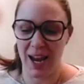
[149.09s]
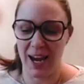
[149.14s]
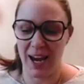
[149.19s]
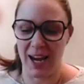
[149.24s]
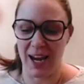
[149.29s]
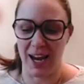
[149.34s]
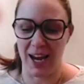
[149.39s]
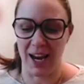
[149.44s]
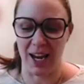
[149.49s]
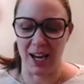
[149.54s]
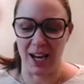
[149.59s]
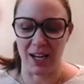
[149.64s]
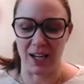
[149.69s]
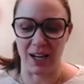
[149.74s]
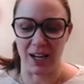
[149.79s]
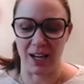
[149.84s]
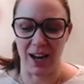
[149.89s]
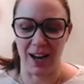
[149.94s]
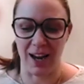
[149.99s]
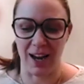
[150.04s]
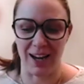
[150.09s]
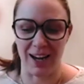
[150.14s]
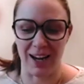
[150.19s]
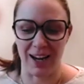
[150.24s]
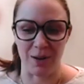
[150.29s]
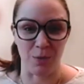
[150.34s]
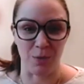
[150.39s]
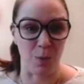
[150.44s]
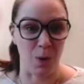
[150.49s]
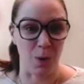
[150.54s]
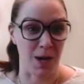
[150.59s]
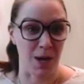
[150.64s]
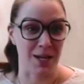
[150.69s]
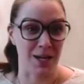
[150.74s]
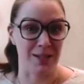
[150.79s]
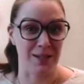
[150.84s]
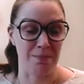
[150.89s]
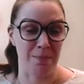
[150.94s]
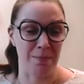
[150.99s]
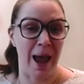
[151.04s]
And it
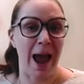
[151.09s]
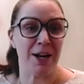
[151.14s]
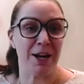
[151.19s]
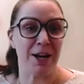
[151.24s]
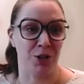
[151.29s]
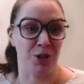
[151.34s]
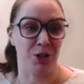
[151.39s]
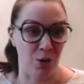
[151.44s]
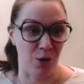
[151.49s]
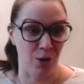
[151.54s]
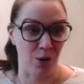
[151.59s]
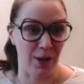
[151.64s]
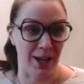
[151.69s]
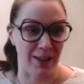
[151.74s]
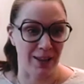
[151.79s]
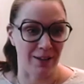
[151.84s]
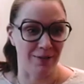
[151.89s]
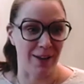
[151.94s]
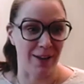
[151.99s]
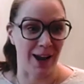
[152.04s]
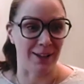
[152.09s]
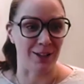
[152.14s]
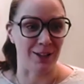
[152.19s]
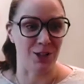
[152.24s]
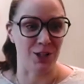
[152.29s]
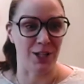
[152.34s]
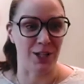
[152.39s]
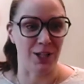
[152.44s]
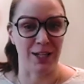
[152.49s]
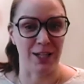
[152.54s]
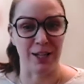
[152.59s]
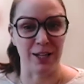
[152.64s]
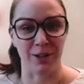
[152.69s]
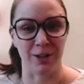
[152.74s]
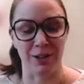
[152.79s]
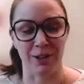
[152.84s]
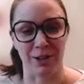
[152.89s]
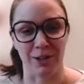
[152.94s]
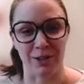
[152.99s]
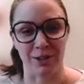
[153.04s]
was magical. And the fact that she could
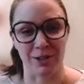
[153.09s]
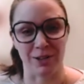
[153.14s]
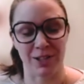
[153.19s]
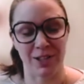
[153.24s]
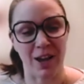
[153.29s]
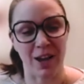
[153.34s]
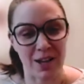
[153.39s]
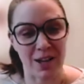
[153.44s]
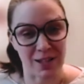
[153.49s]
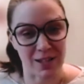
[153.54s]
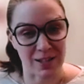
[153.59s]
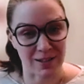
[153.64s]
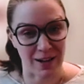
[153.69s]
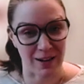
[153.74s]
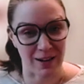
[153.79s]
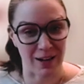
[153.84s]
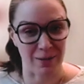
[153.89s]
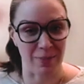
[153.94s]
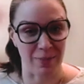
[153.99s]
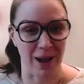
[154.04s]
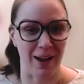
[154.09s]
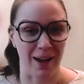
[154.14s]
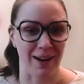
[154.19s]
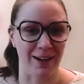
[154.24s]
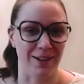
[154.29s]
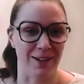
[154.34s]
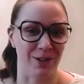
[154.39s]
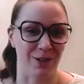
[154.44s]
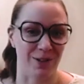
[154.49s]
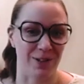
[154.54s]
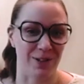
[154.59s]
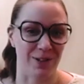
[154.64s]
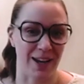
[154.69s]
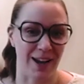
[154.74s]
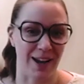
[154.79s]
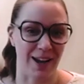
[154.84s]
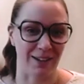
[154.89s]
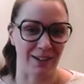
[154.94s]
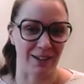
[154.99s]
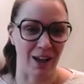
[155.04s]
hear her son standing behind her
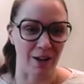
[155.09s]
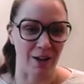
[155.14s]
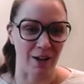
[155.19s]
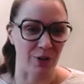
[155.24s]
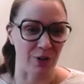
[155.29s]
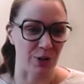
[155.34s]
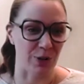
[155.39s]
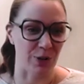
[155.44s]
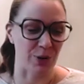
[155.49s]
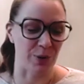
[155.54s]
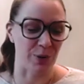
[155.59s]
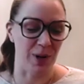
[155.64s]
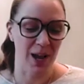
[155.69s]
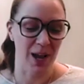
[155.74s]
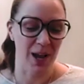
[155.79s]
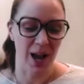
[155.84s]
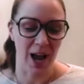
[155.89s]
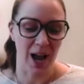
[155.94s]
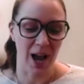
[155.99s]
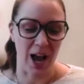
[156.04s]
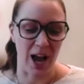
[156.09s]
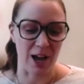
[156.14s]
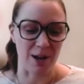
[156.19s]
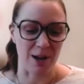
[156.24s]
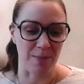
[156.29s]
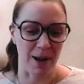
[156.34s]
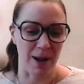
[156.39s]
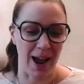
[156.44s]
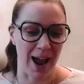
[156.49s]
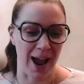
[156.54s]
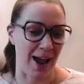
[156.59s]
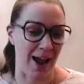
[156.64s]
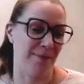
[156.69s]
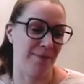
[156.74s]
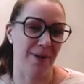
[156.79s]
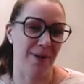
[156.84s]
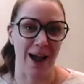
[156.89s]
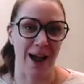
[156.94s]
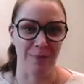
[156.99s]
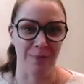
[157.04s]
say, I love you. Um, I,
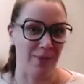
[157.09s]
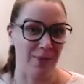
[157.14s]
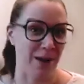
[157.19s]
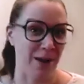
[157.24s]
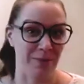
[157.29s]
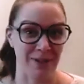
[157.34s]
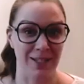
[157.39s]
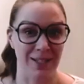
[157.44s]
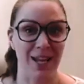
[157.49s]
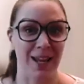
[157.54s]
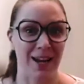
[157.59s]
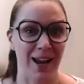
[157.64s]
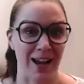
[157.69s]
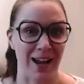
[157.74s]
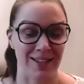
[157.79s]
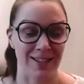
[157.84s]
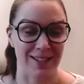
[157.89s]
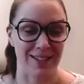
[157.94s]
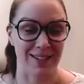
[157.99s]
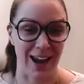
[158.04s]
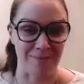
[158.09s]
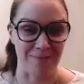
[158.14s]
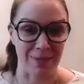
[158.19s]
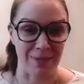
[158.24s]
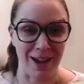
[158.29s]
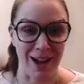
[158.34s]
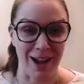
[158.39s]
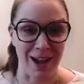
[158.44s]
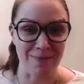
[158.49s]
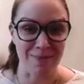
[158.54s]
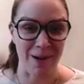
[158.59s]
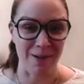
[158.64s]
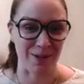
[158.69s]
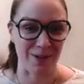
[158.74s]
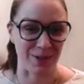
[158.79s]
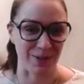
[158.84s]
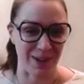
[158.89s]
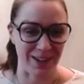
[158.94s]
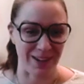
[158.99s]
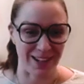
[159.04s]
I, that was it. I signed me up. I
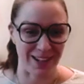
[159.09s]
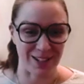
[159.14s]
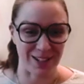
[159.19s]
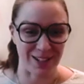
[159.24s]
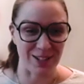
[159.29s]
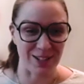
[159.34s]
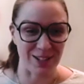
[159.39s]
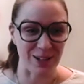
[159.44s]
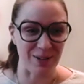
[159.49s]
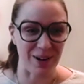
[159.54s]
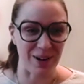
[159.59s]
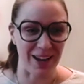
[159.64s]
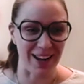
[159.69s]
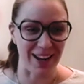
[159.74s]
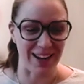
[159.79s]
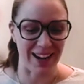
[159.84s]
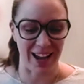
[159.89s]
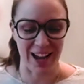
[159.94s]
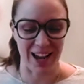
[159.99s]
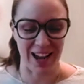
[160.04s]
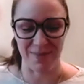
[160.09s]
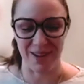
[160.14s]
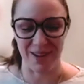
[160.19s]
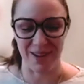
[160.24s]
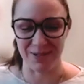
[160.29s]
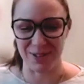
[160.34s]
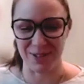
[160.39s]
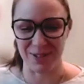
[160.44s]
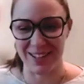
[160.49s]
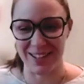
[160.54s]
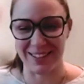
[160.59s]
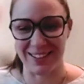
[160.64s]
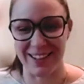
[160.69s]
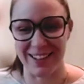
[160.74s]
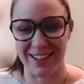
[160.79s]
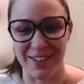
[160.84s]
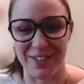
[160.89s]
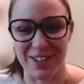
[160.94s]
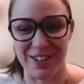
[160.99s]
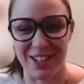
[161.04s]
was ready to do it. Um, interestingly
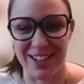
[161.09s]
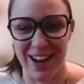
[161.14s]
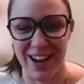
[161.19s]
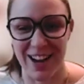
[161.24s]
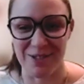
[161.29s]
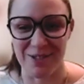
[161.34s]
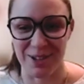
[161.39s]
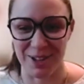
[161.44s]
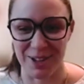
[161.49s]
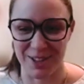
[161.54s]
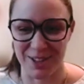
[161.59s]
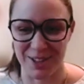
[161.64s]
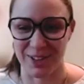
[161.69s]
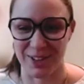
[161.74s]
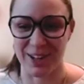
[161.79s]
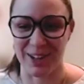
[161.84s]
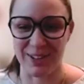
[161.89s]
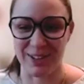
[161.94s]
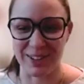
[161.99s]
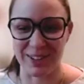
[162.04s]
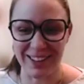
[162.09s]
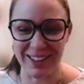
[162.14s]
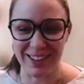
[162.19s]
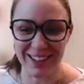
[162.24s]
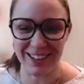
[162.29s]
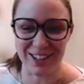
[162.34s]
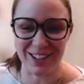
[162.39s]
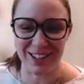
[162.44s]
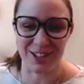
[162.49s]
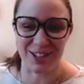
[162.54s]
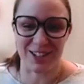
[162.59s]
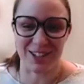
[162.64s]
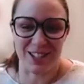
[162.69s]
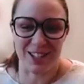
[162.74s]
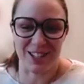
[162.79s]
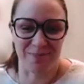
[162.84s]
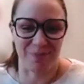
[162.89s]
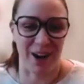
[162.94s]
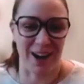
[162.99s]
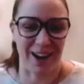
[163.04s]
enough, she now works for Cochlear and she's
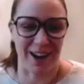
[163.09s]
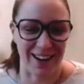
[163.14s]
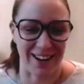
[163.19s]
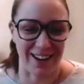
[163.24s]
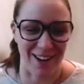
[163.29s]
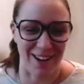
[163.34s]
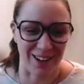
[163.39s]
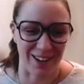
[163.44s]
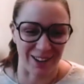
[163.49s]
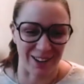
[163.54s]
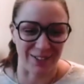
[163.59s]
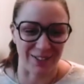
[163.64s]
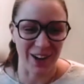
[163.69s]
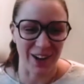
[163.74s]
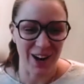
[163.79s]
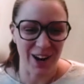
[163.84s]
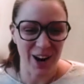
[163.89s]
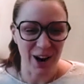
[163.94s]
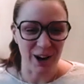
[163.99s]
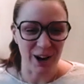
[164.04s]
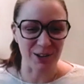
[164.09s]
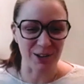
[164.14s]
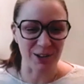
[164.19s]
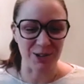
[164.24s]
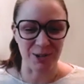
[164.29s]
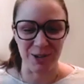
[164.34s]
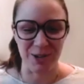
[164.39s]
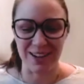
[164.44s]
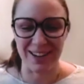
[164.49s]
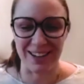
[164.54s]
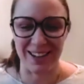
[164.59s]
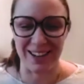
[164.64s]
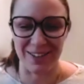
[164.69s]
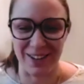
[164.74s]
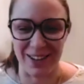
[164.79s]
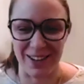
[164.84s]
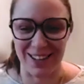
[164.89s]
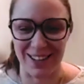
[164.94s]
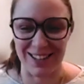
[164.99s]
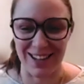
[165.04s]
spreading all of her joy and
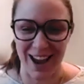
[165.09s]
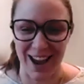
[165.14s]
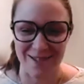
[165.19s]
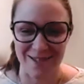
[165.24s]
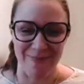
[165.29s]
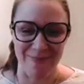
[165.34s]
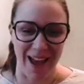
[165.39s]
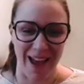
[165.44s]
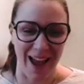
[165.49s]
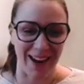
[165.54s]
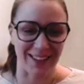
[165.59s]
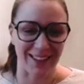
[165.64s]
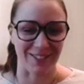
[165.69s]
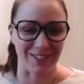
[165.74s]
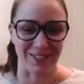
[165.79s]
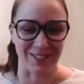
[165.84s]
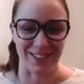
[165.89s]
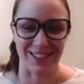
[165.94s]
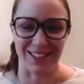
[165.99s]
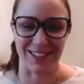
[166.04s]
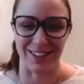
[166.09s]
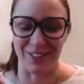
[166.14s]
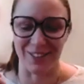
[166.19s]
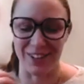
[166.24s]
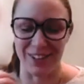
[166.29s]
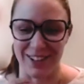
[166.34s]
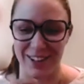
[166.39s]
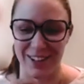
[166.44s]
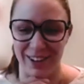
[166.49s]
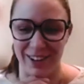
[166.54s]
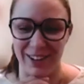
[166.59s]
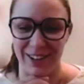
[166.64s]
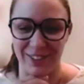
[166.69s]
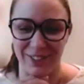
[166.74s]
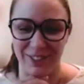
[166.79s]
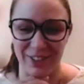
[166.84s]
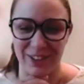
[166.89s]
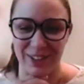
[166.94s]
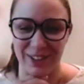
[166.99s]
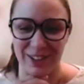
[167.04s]
giving the time back that was given to
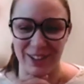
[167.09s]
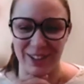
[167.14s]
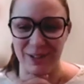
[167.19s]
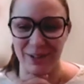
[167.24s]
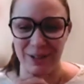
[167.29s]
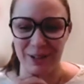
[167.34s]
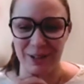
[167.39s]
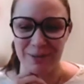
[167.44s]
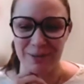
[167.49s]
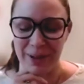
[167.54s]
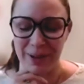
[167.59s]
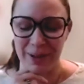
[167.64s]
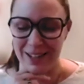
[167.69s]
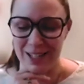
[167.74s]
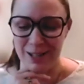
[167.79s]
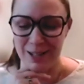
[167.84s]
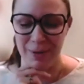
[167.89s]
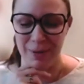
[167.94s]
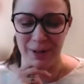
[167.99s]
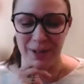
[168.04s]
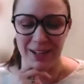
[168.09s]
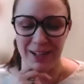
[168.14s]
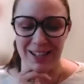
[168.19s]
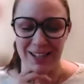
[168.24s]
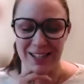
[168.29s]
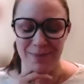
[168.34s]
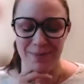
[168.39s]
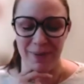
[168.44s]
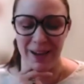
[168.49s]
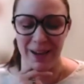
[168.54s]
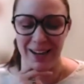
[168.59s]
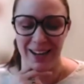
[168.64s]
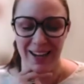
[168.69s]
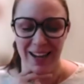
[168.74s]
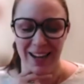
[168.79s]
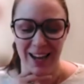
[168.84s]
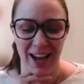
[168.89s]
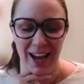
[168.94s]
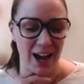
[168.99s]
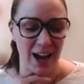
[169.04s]
her for her cochlear implant experience. But
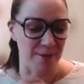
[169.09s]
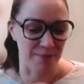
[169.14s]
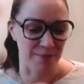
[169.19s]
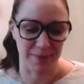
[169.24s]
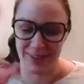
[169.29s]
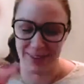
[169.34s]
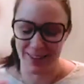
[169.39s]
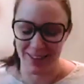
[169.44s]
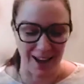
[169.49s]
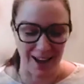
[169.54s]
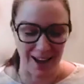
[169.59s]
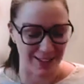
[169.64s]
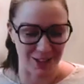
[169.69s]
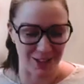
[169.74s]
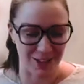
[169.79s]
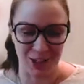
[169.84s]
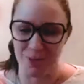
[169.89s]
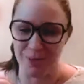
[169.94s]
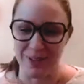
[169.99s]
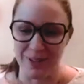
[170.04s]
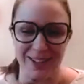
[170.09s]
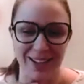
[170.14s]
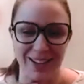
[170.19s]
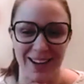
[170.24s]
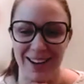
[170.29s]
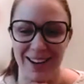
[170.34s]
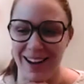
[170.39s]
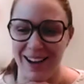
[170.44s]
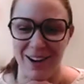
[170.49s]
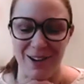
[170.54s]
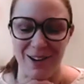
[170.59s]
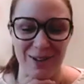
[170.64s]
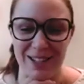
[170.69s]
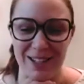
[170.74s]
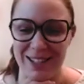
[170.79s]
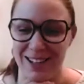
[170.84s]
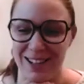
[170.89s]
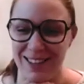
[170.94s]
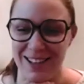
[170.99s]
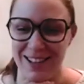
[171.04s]
um, that she was it. And I
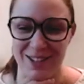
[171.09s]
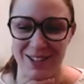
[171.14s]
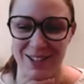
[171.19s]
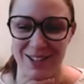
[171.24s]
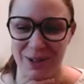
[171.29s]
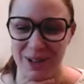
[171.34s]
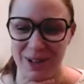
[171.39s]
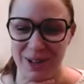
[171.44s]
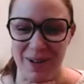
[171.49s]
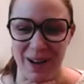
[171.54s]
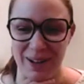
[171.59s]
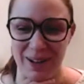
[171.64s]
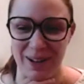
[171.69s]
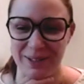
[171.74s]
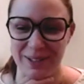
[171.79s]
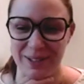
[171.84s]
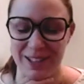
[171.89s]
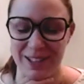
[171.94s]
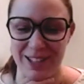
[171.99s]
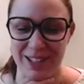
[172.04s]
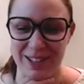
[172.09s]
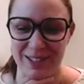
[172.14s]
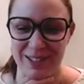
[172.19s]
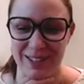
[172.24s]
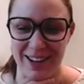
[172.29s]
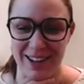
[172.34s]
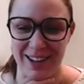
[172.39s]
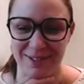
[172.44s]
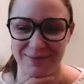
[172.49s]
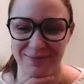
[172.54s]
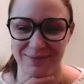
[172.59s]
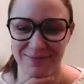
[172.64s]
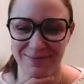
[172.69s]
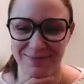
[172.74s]
always tell that story about her when she's around.